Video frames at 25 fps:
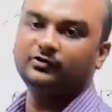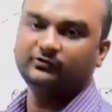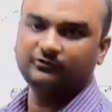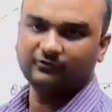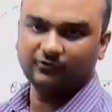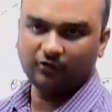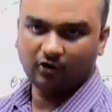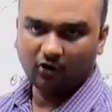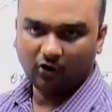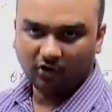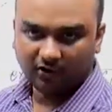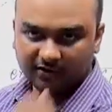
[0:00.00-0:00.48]
of
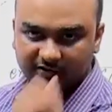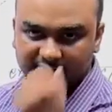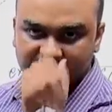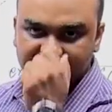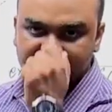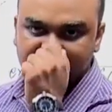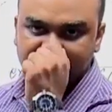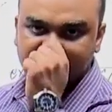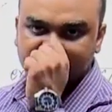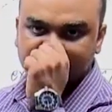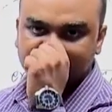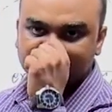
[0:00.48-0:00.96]

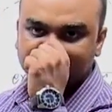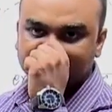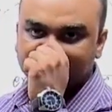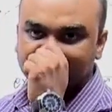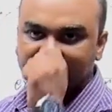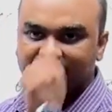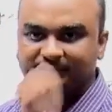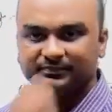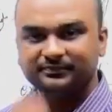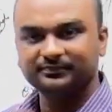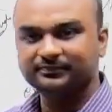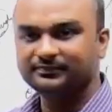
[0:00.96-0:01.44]
Lords.
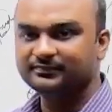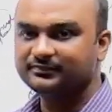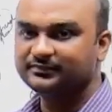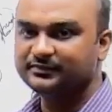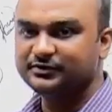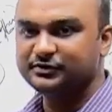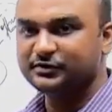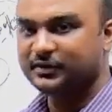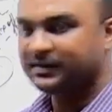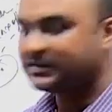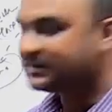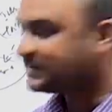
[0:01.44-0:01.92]

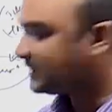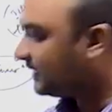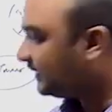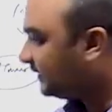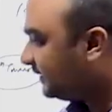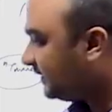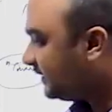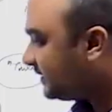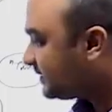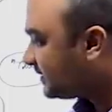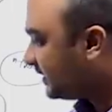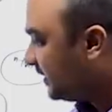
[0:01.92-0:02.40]
Do you
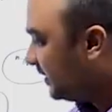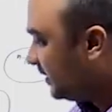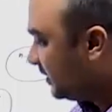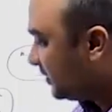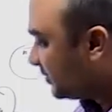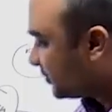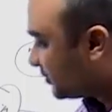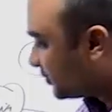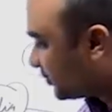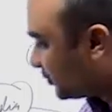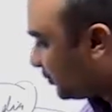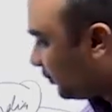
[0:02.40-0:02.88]
understand this?
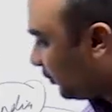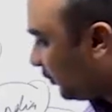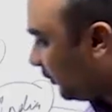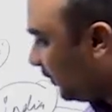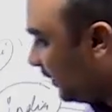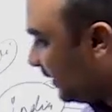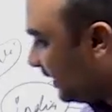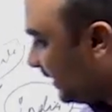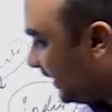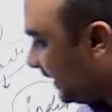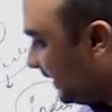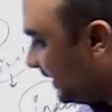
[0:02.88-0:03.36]
So,
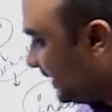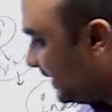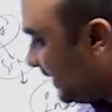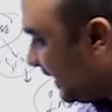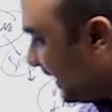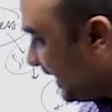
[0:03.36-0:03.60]
in